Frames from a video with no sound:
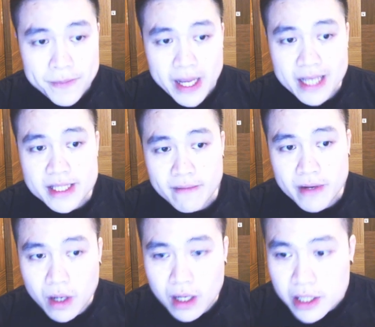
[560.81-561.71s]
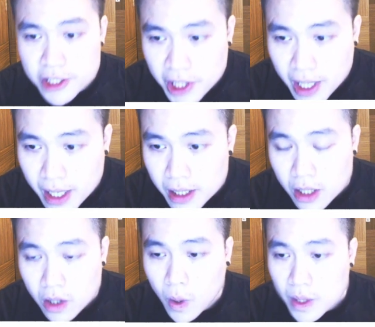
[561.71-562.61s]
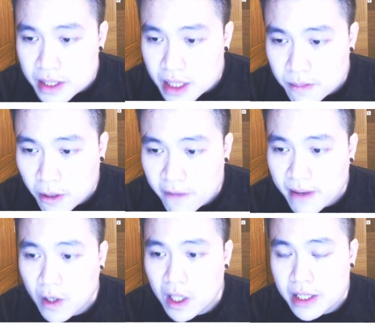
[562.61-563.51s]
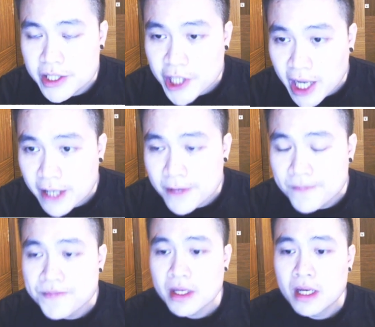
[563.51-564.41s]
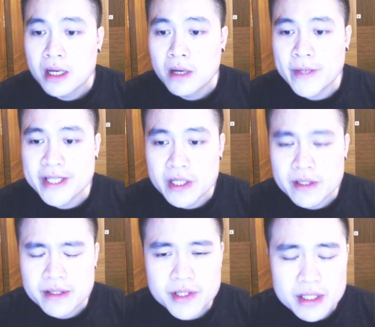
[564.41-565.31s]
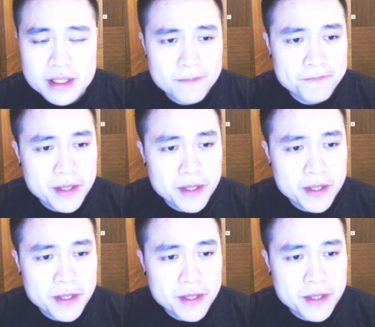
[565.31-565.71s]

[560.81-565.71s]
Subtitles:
at $7 a share or $6.5 a share, which is just,